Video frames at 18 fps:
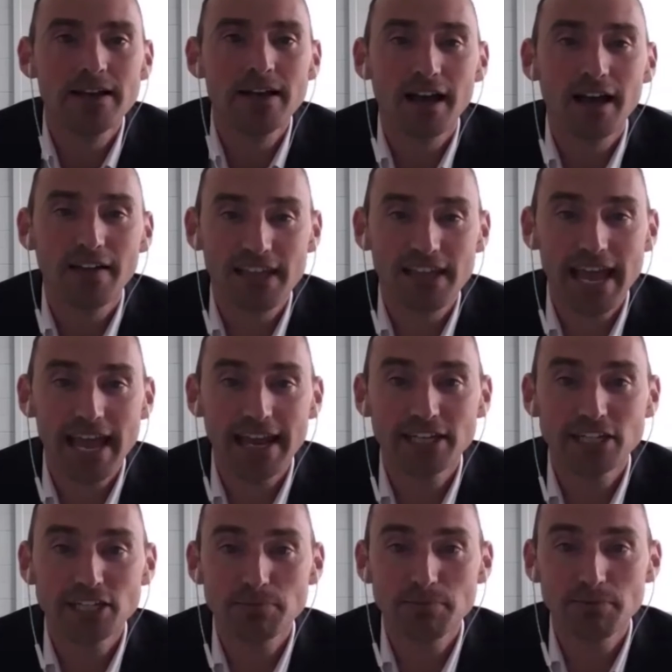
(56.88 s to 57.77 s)
And the
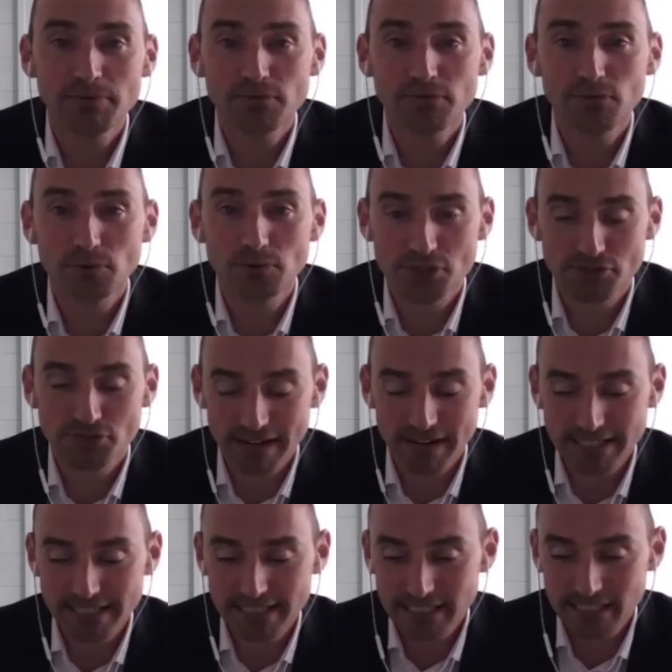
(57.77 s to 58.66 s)
energy performance
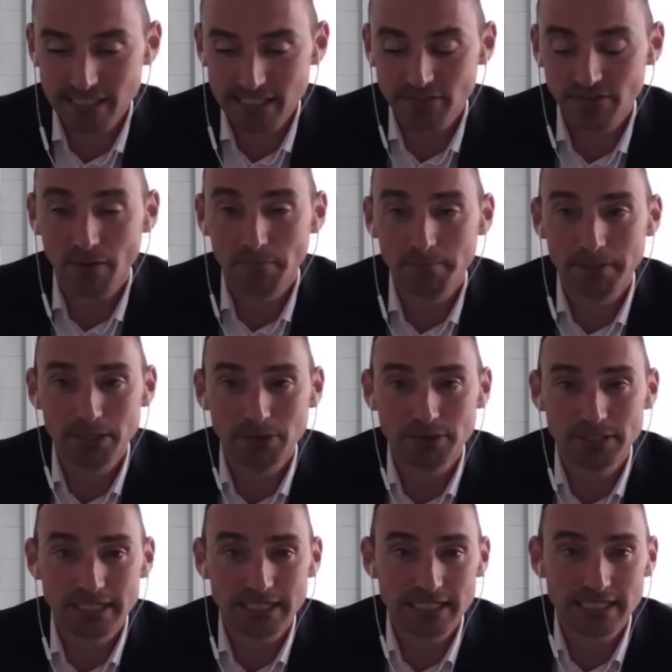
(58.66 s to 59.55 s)
ratings of our
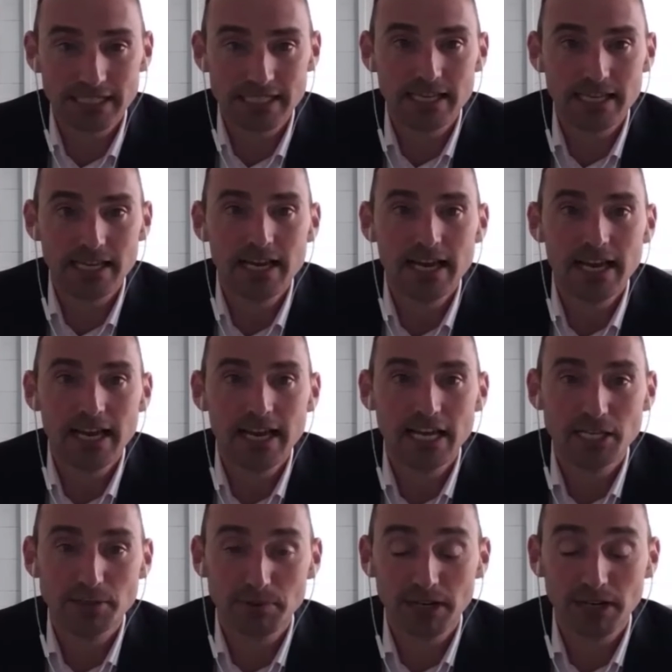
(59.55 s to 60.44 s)
buildings
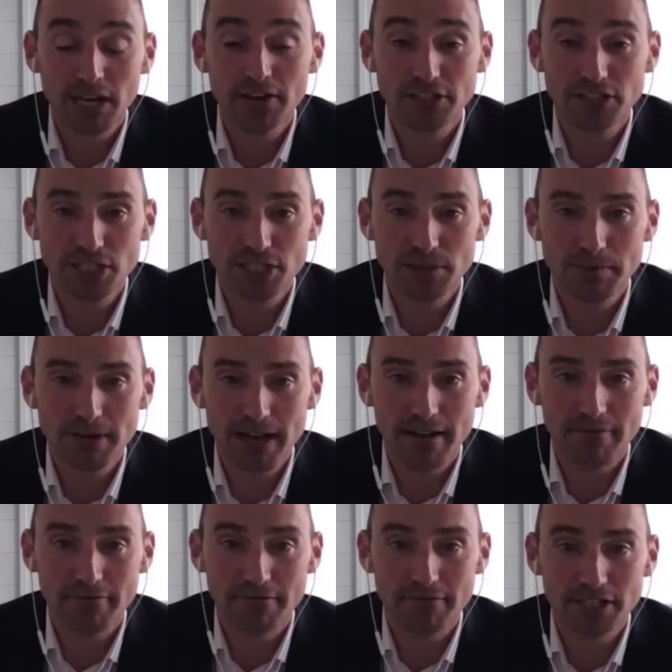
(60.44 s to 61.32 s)
is below the GB
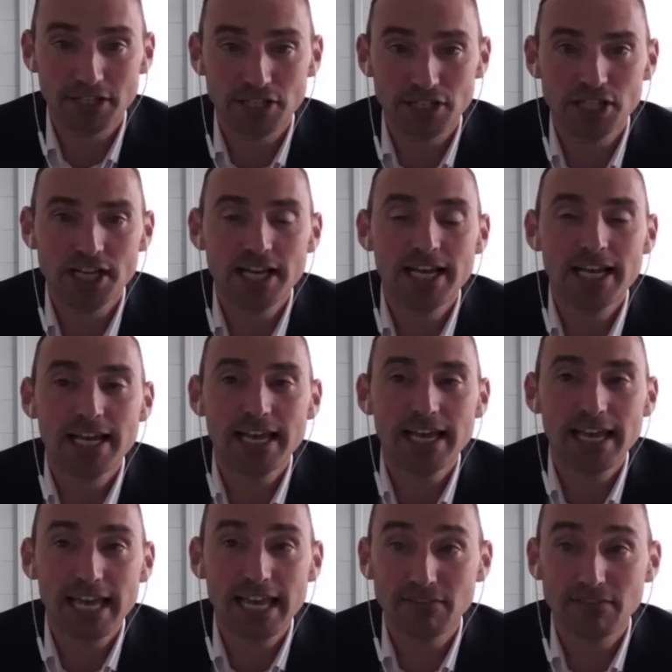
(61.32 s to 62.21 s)
average,
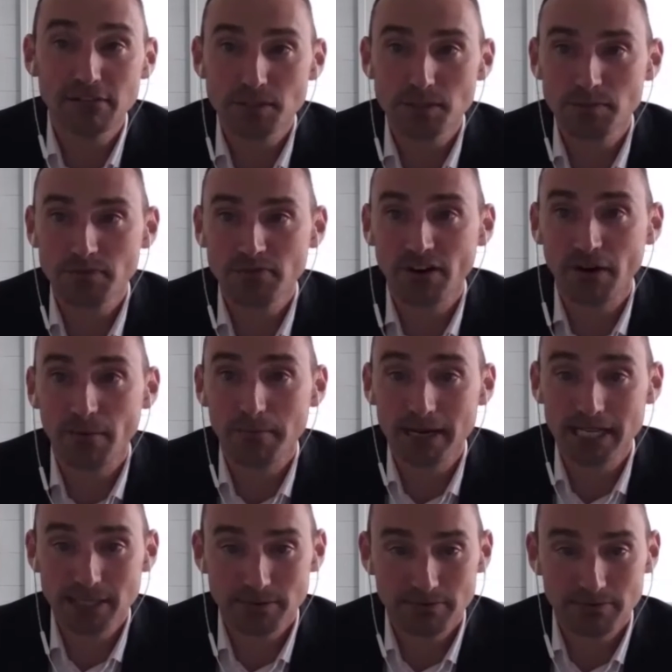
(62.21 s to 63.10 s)
even in some of our
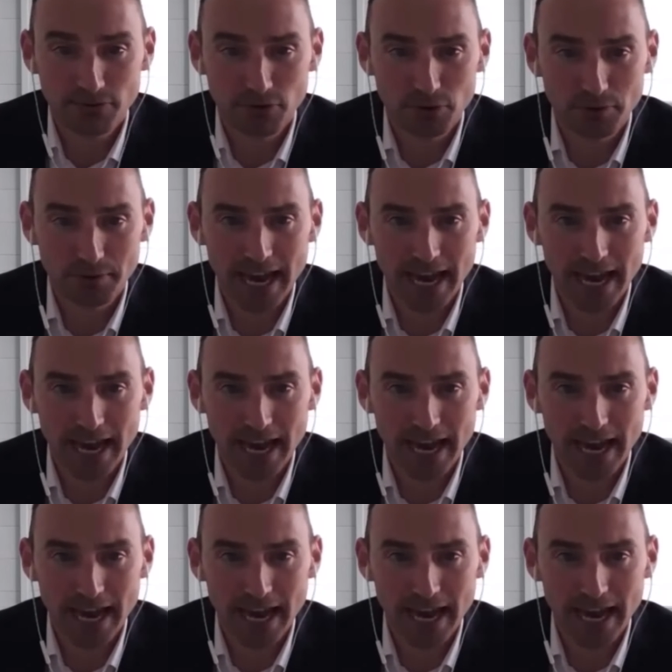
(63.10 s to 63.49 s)
best performing